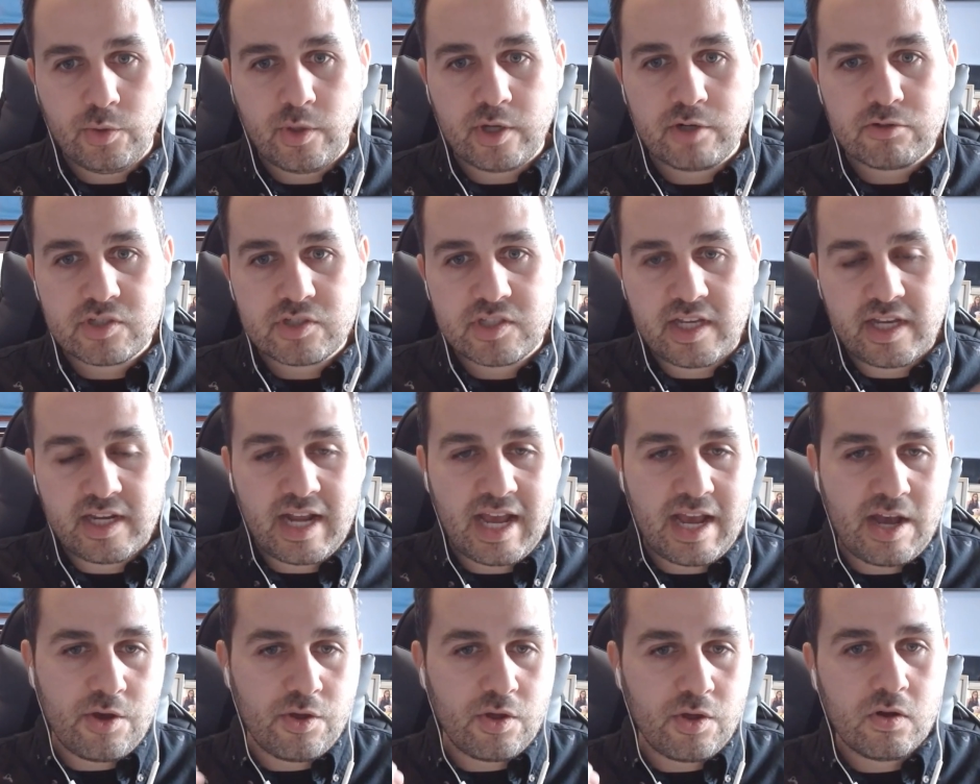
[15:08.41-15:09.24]
you
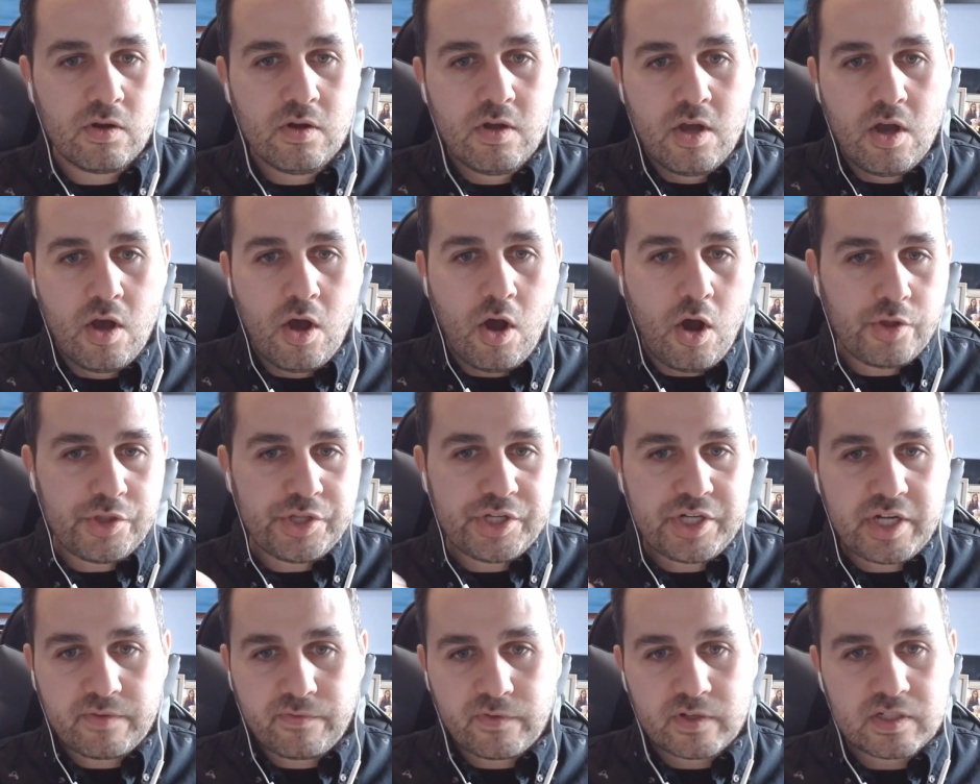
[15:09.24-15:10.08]
understand how
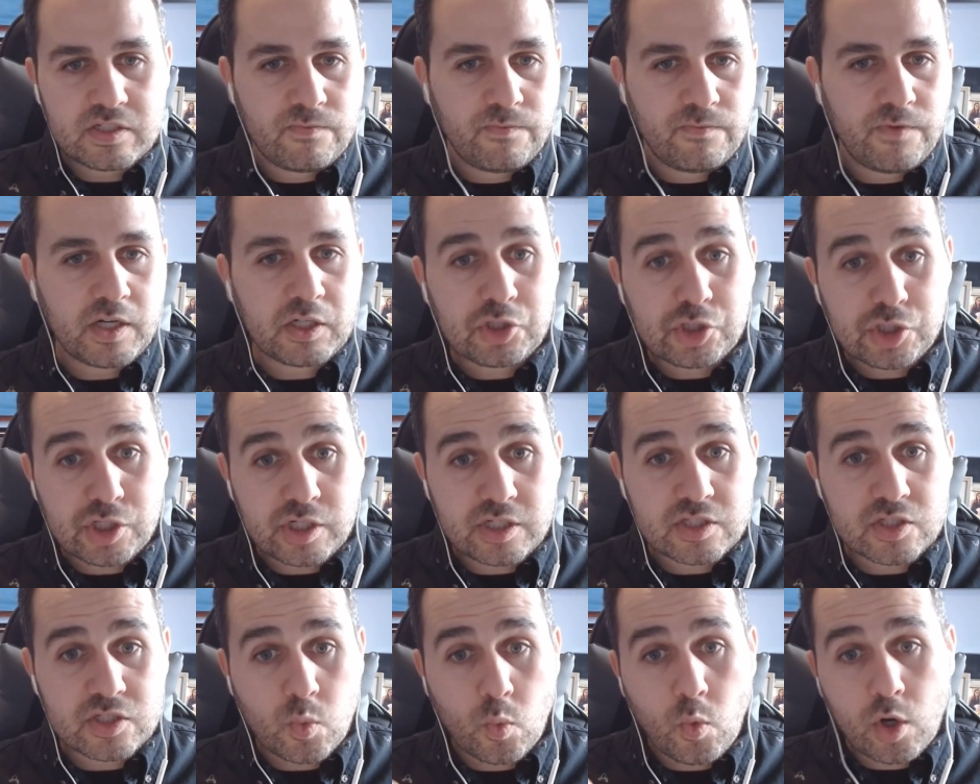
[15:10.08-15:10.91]
all the different
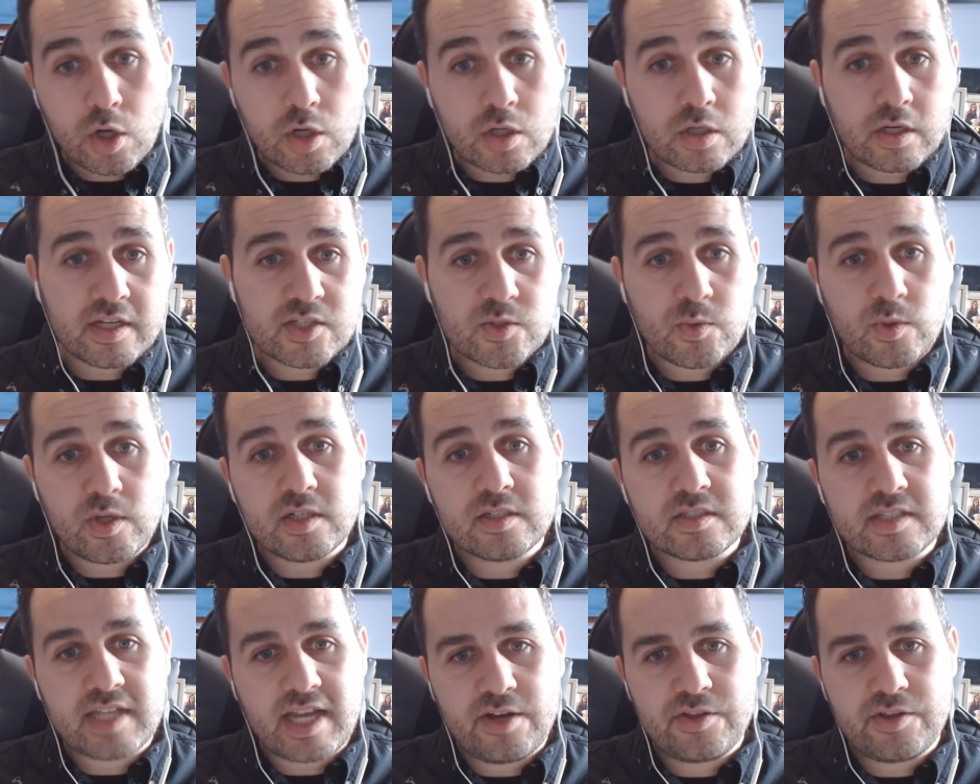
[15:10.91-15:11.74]
functions work as
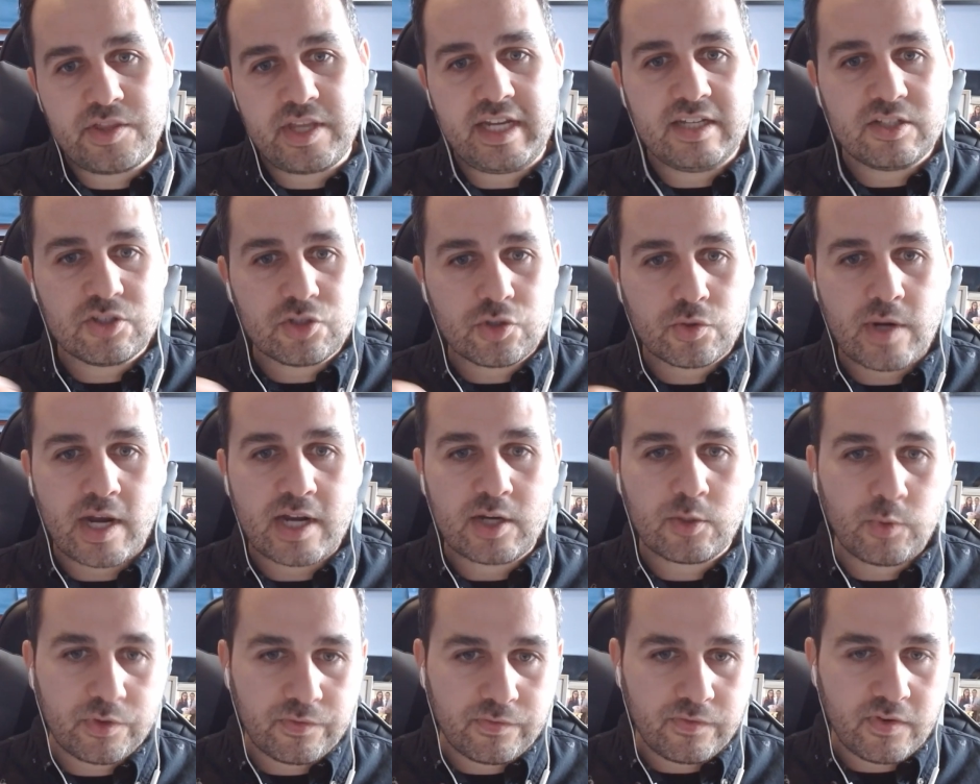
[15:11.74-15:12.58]
well as how they
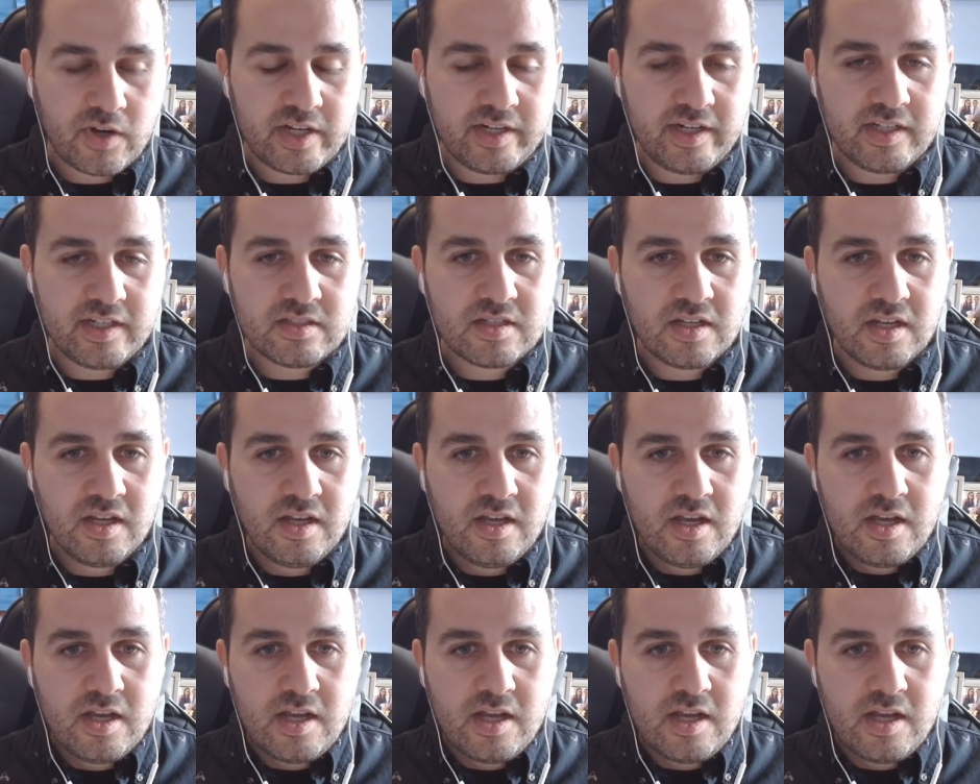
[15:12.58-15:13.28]
interact with finance.